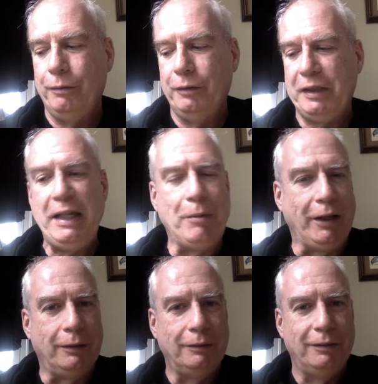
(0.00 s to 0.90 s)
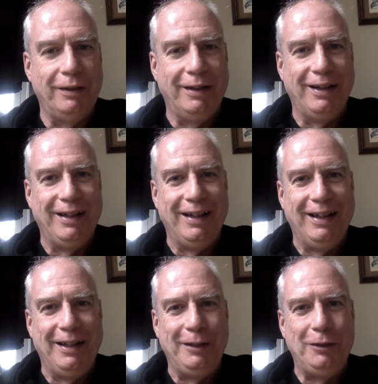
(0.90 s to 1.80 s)
scheming
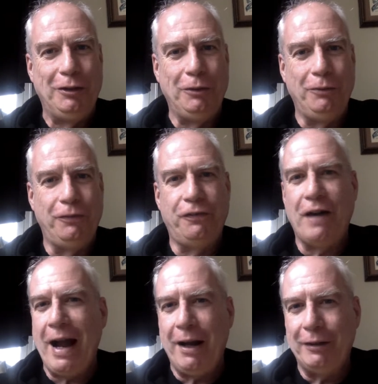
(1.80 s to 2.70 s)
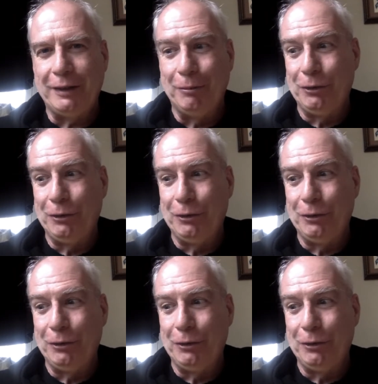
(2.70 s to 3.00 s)
to fire some